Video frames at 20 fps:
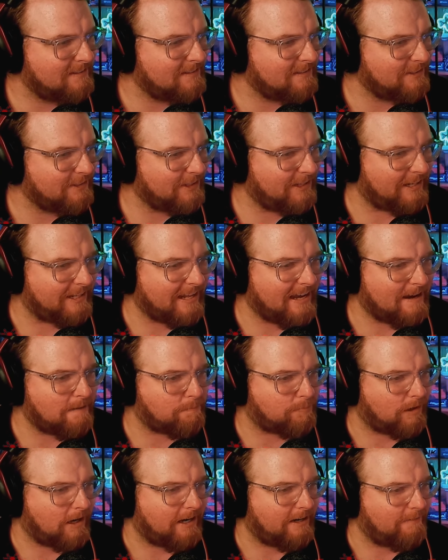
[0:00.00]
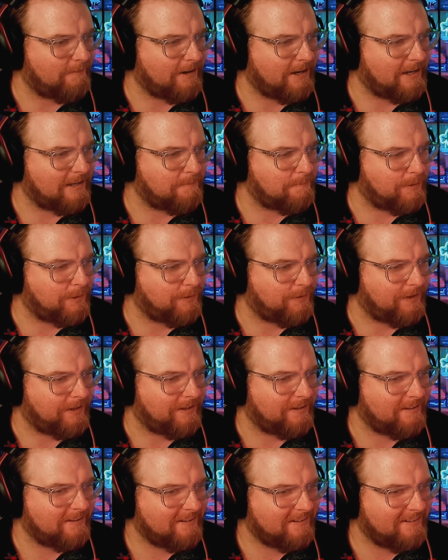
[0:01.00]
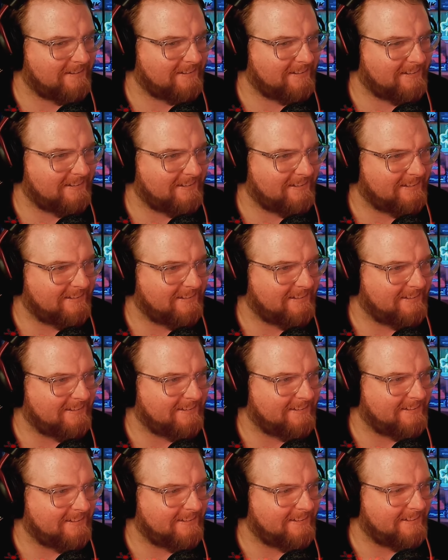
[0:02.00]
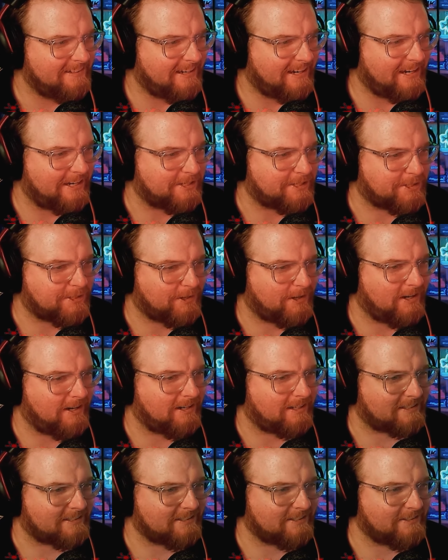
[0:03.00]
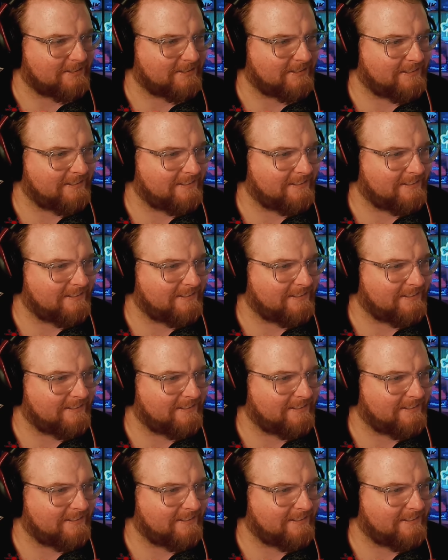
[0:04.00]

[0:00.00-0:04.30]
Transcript: Look at that bright red beauty. Nice truck, dude.